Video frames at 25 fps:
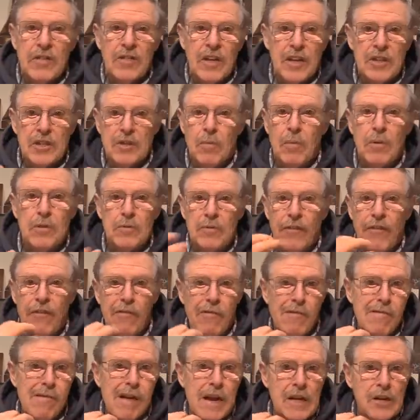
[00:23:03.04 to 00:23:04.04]
that's the one for
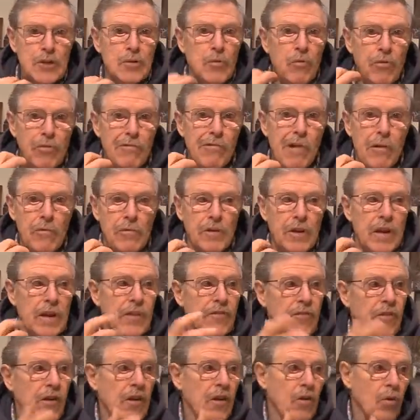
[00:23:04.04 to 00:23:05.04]
pharyngeal throat
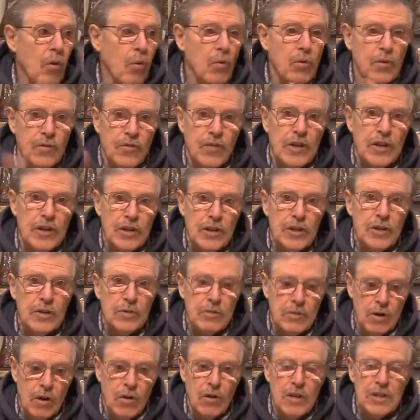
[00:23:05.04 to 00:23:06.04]
teeth, coarse fish to you
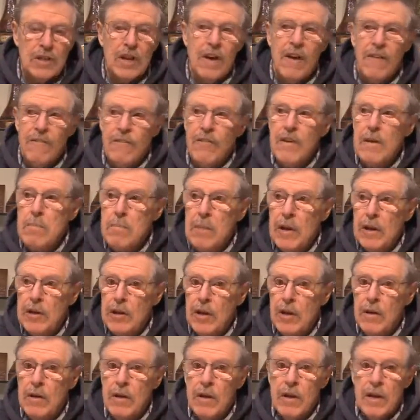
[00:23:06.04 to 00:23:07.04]
guys, feed
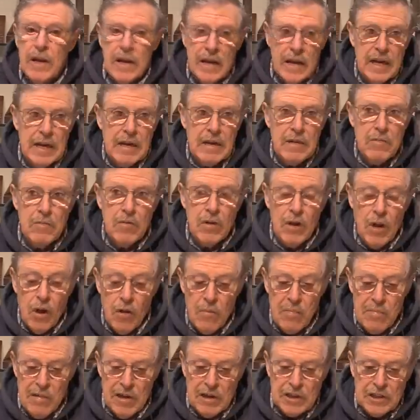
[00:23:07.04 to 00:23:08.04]
better in low
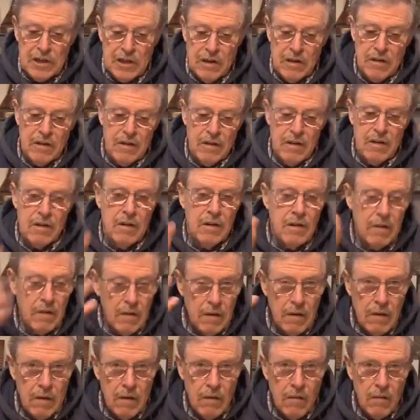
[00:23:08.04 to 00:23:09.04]
pressure.
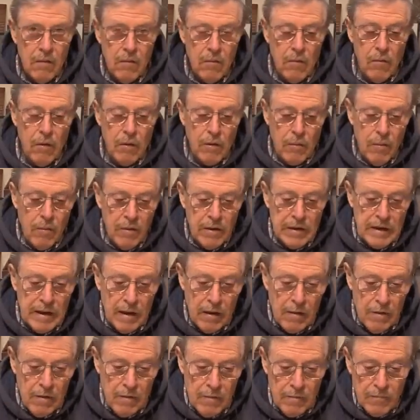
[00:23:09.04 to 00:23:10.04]
What do I
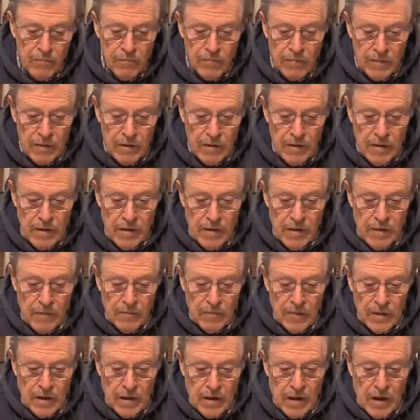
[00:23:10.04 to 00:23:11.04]
know?
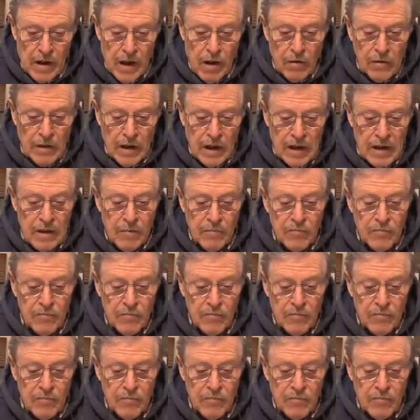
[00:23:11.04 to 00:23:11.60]
Okay,